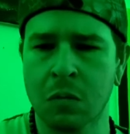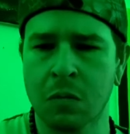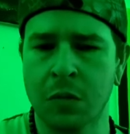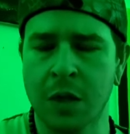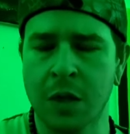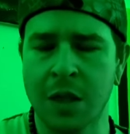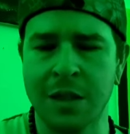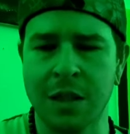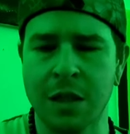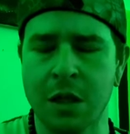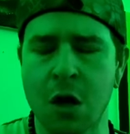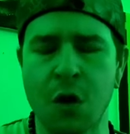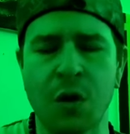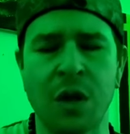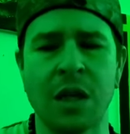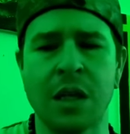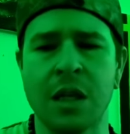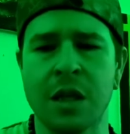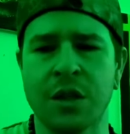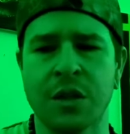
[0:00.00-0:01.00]
It's in no
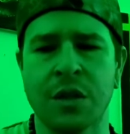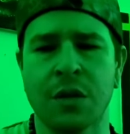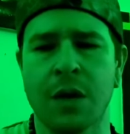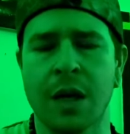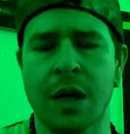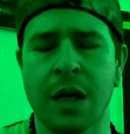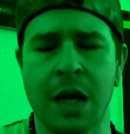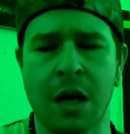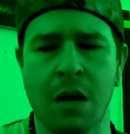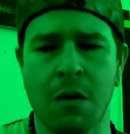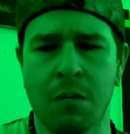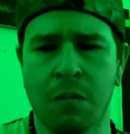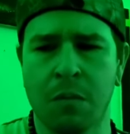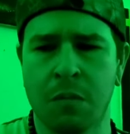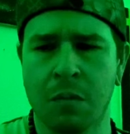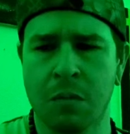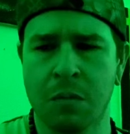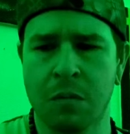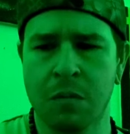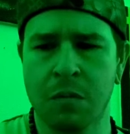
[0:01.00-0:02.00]
condition right now.
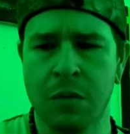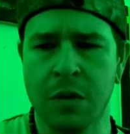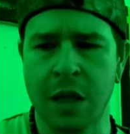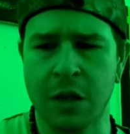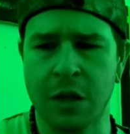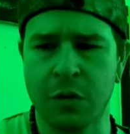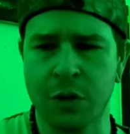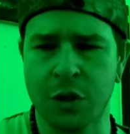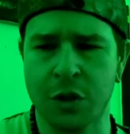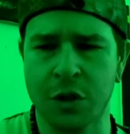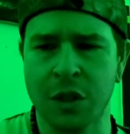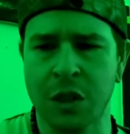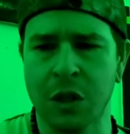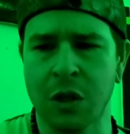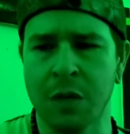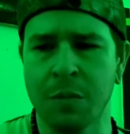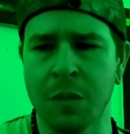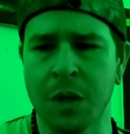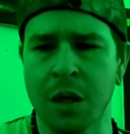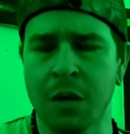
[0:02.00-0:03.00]
And that's what you're
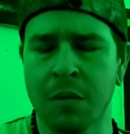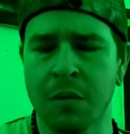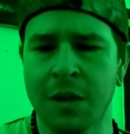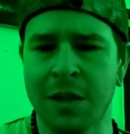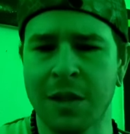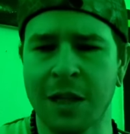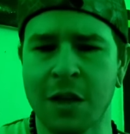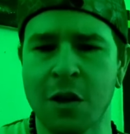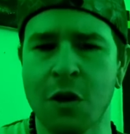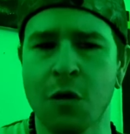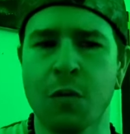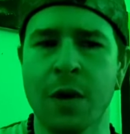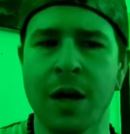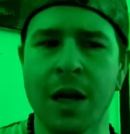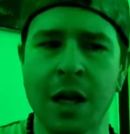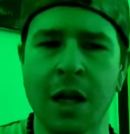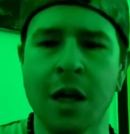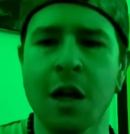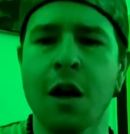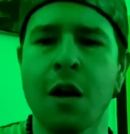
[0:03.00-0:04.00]
showing me. It's like you're ready
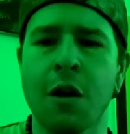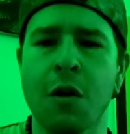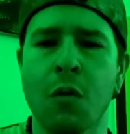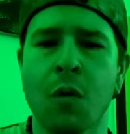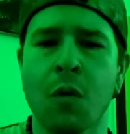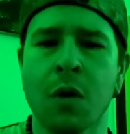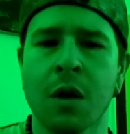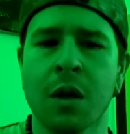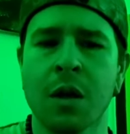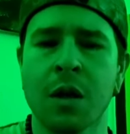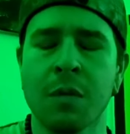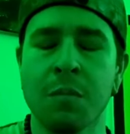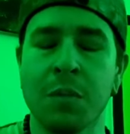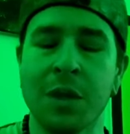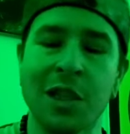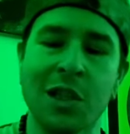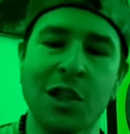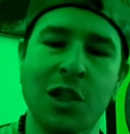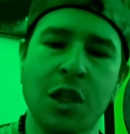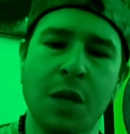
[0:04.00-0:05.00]
to go, but
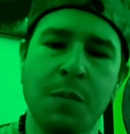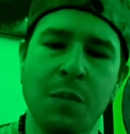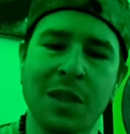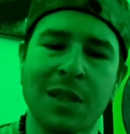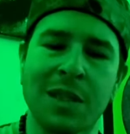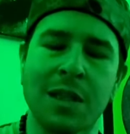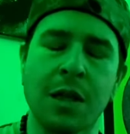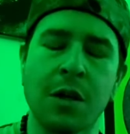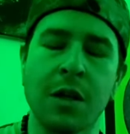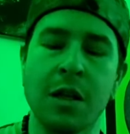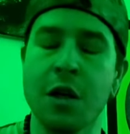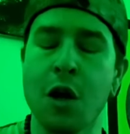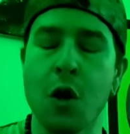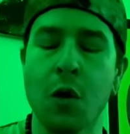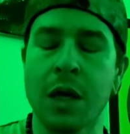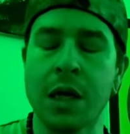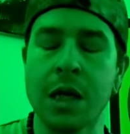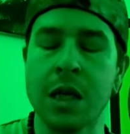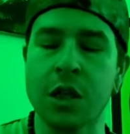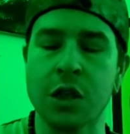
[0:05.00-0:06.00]
the ship is in no
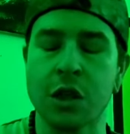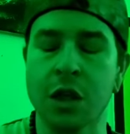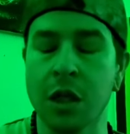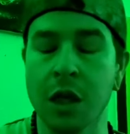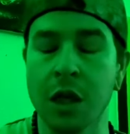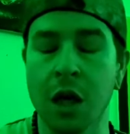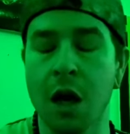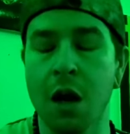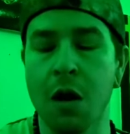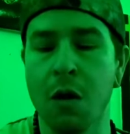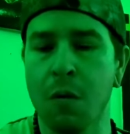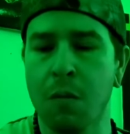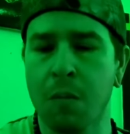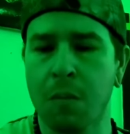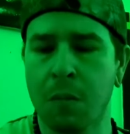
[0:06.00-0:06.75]
condition to go.